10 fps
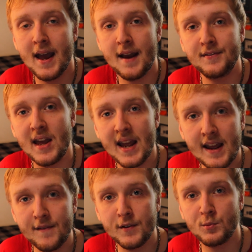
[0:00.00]
if they
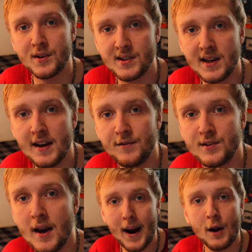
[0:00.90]
even received
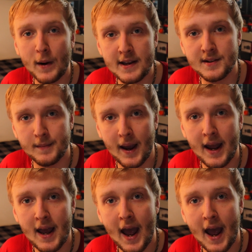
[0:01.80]
my resume.